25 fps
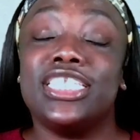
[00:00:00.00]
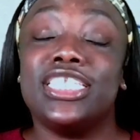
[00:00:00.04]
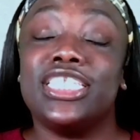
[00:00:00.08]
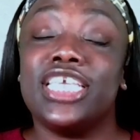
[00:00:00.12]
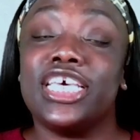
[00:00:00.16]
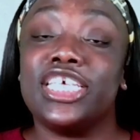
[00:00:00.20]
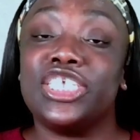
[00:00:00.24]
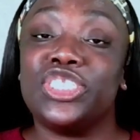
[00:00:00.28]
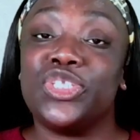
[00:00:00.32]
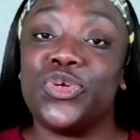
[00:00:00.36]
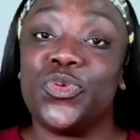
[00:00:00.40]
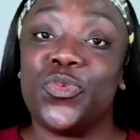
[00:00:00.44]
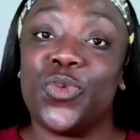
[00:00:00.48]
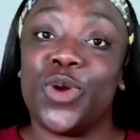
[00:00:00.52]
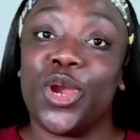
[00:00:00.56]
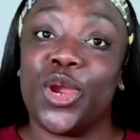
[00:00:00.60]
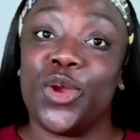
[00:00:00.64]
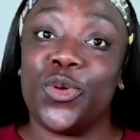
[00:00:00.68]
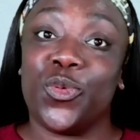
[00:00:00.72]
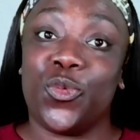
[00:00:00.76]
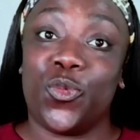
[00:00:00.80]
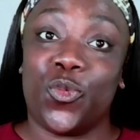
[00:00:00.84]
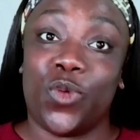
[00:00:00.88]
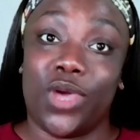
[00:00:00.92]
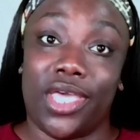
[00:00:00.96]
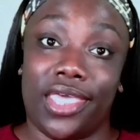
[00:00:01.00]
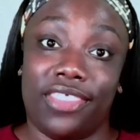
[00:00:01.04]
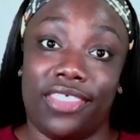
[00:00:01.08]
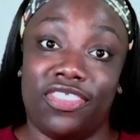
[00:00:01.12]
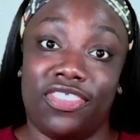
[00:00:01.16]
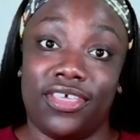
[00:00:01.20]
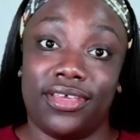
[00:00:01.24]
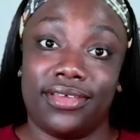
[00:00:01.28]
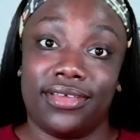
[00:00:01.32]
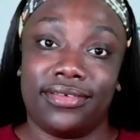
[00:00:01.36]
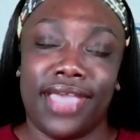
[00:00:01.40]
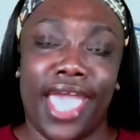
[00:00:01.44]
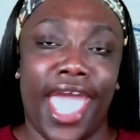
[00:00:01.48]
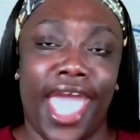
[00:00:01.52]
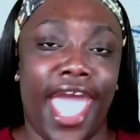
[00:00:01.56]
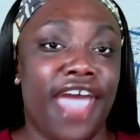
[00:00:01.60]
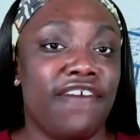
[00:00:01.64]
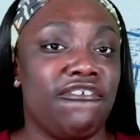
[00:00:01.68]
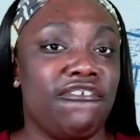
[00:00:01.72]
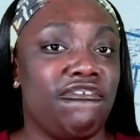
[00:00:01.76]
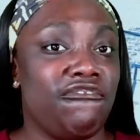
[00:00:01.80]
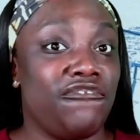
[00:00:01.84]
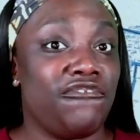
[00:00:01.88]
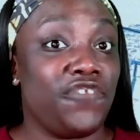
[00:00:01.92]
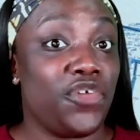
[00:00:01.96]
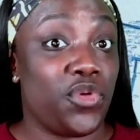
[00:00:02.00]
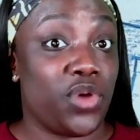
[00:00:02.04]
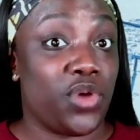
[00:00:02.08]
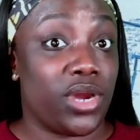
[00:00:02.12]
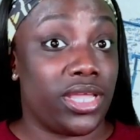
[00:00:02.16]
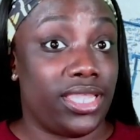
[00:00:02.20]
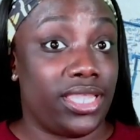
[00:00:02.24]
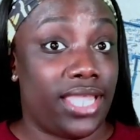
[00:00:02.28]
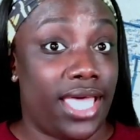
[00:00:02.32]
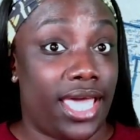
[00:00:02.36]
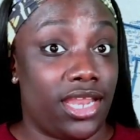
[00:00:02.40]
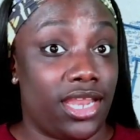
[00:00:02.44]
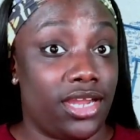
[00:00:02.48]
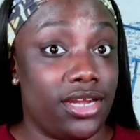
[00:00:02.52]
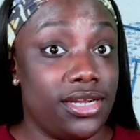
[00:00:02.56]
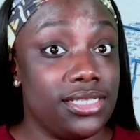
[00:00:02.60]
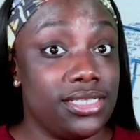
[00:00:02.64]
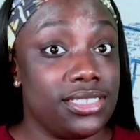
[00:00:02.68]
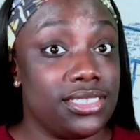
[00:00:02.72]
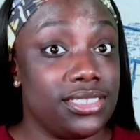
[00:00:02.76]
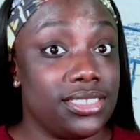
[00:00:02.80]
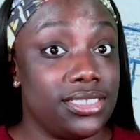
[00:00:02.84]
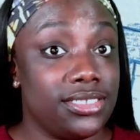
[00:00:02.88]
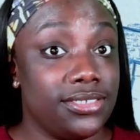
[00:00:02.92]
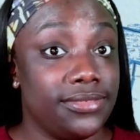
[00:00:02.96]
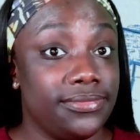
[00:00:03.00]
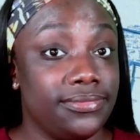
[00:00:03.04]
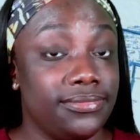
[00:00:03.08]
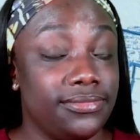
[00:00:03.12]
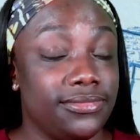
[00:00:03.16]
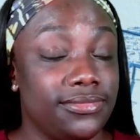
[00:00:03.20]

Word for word: Does the word with have four letters?